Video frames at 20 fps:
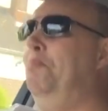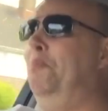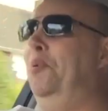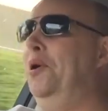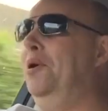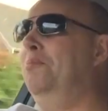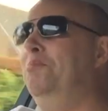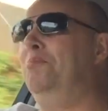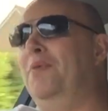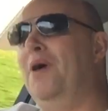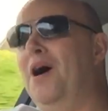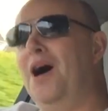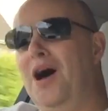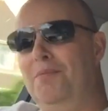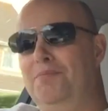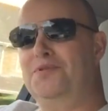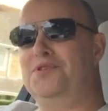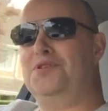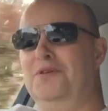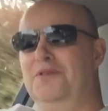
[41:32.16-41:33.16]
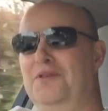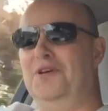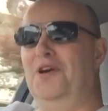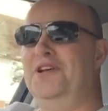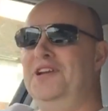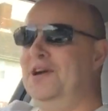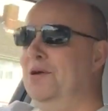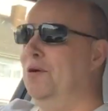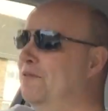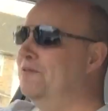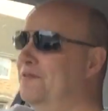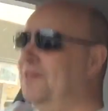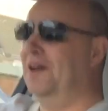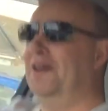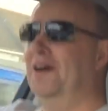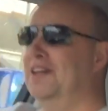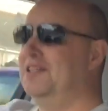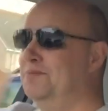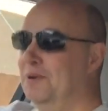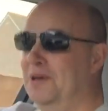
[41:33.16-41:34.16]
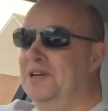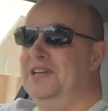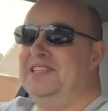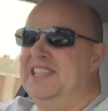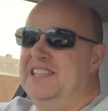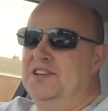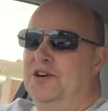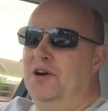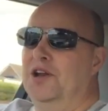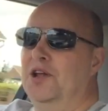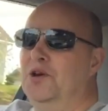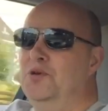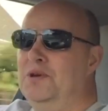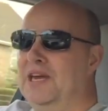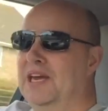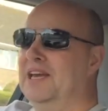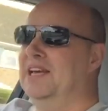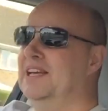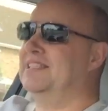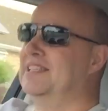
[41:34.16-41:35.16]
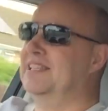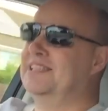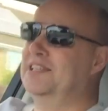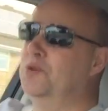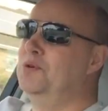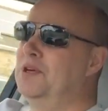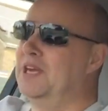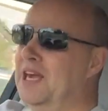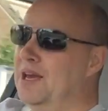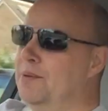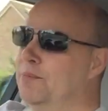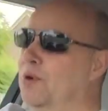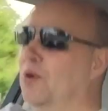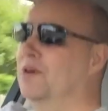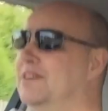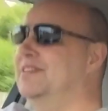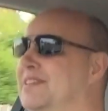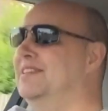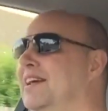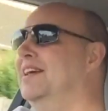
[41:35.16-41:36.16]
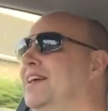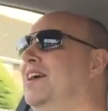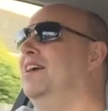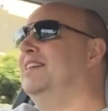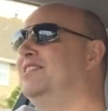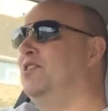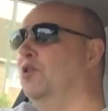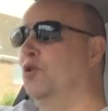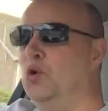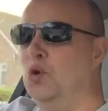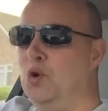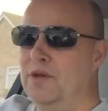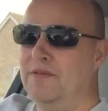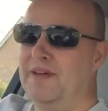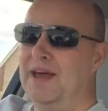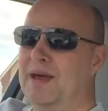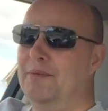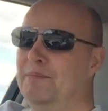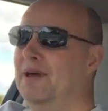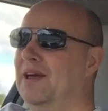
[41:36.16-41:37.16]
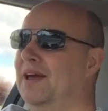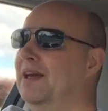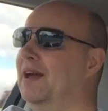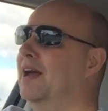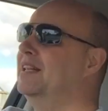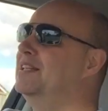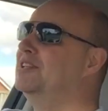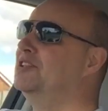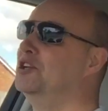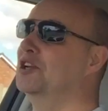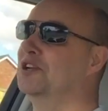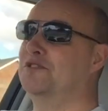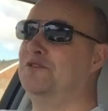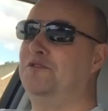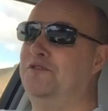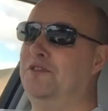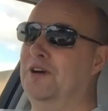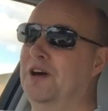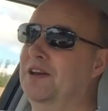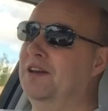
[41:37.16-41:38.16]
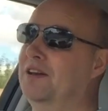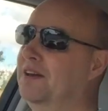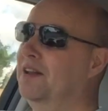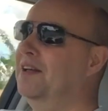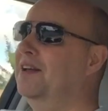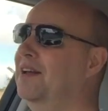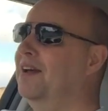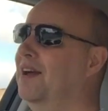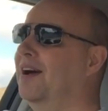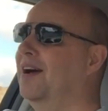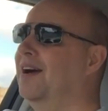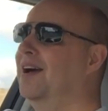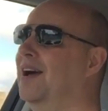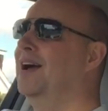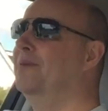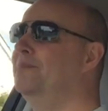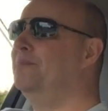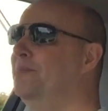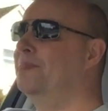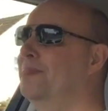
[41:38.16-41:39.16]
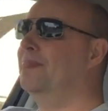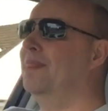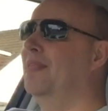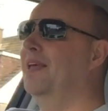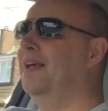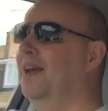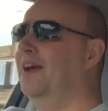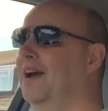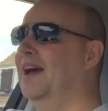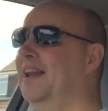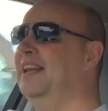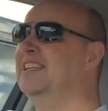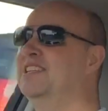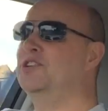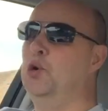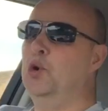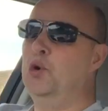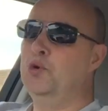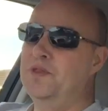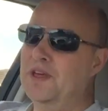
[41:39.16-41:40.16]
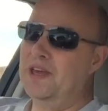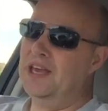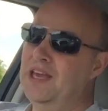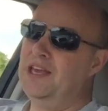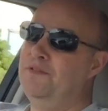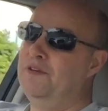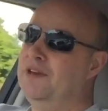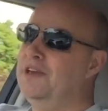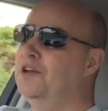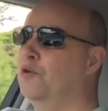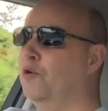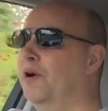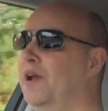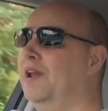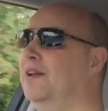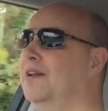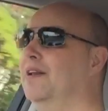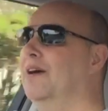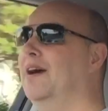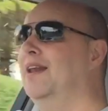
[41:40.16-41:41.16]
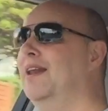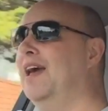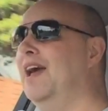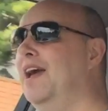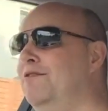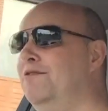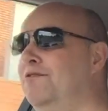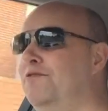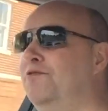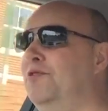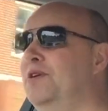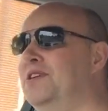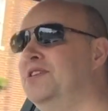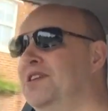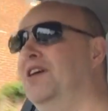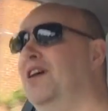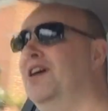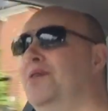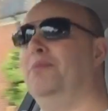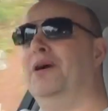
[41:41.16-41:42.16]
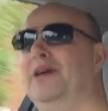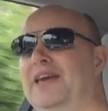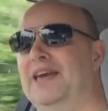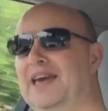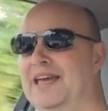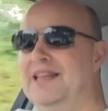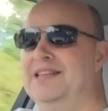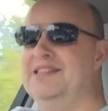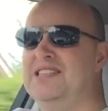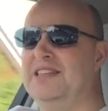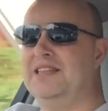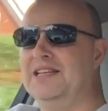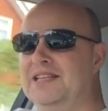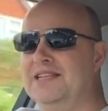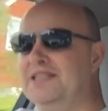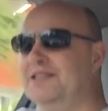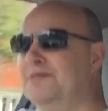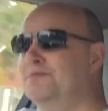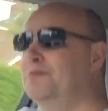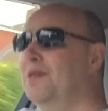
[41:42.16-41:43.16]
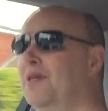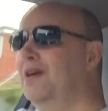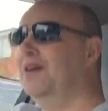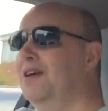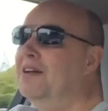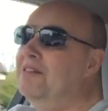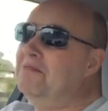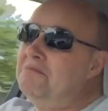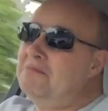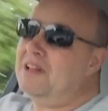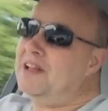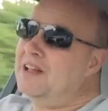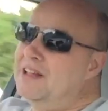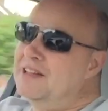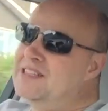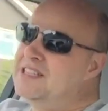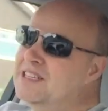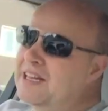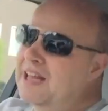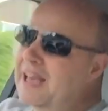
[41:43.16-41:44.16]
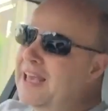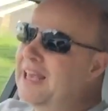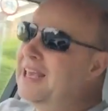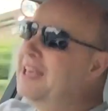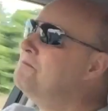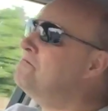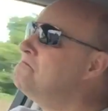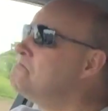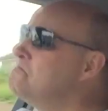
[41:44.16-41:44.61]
but up to, off the lights, because it's got no gears, there's no gearbox, it's got all of that, it's just fun. And it's called the EV Grin, and every time I get into this, and today